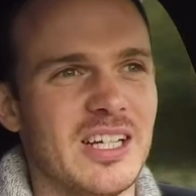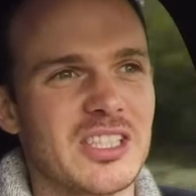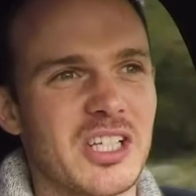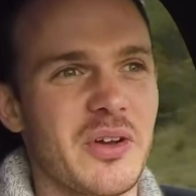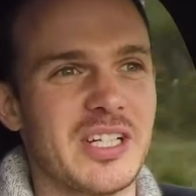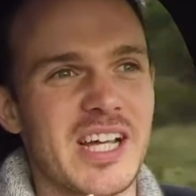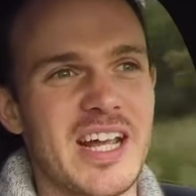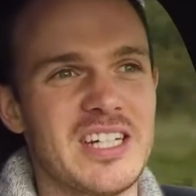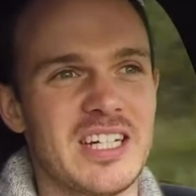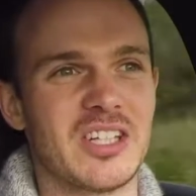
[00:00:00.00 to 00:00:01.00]
So it
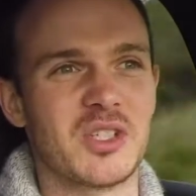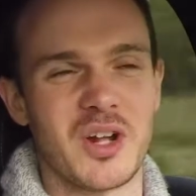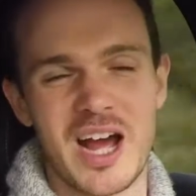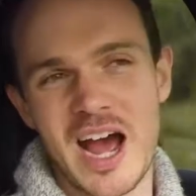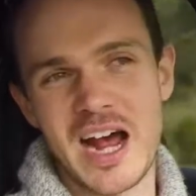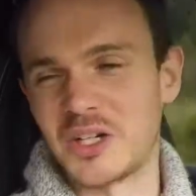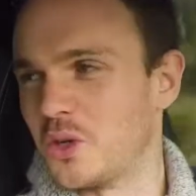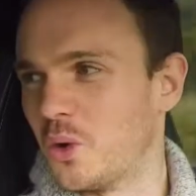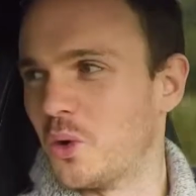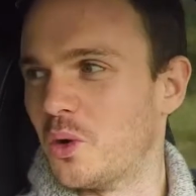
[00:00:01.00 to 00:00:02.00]
changed into this sort of
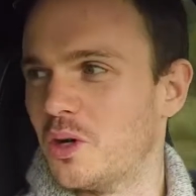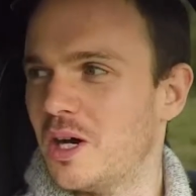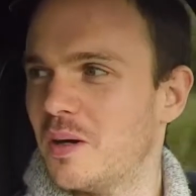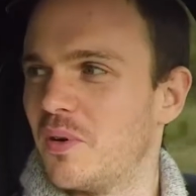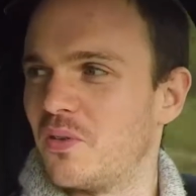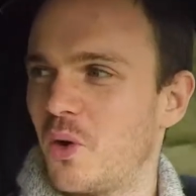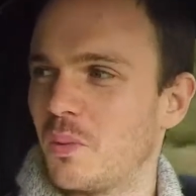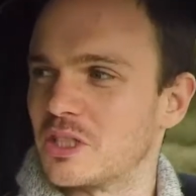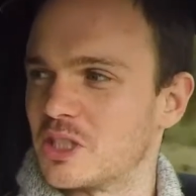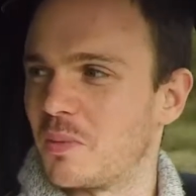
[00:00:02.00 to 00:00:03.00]
hardcore
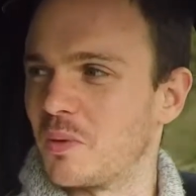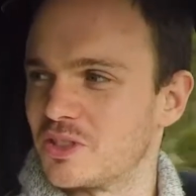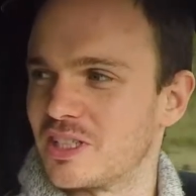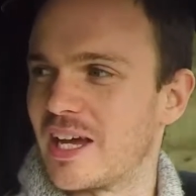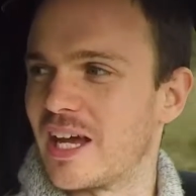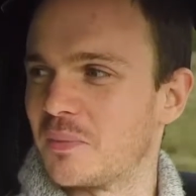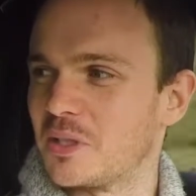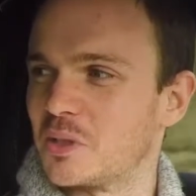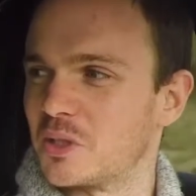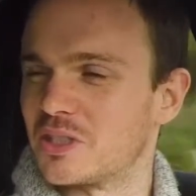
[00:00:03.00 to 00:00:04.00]
performance sports sedan,
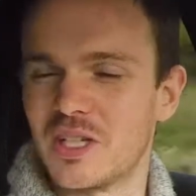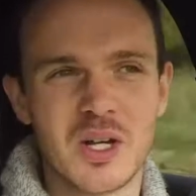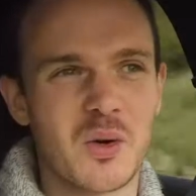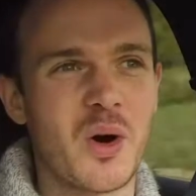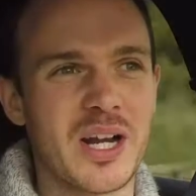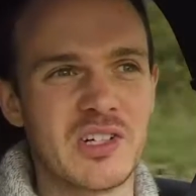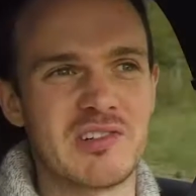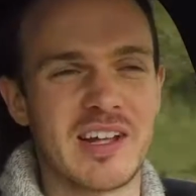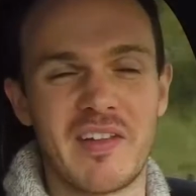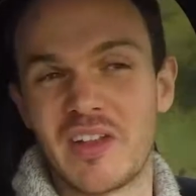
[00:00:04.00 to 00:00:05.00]
which was quite
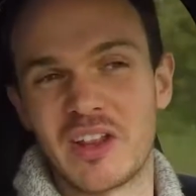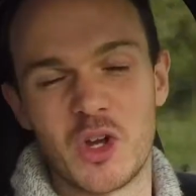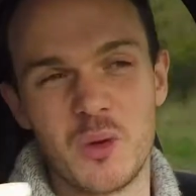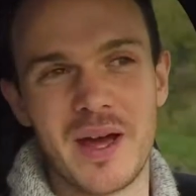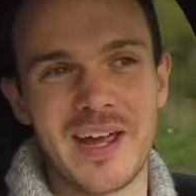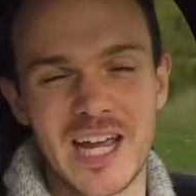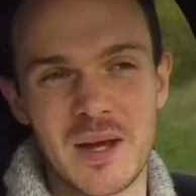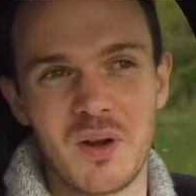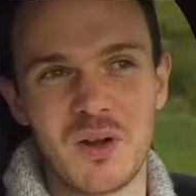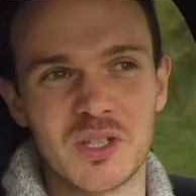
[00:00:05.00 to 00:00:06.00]
interesting, and then the coupe
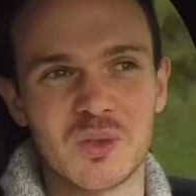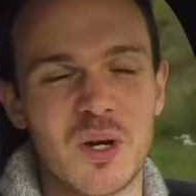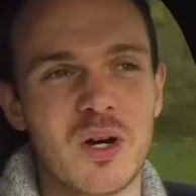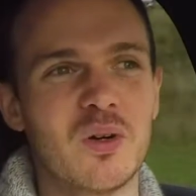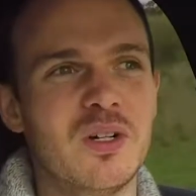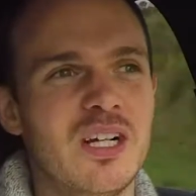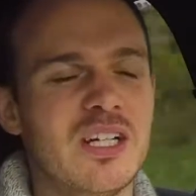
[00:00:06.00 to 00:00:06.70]
came along as well.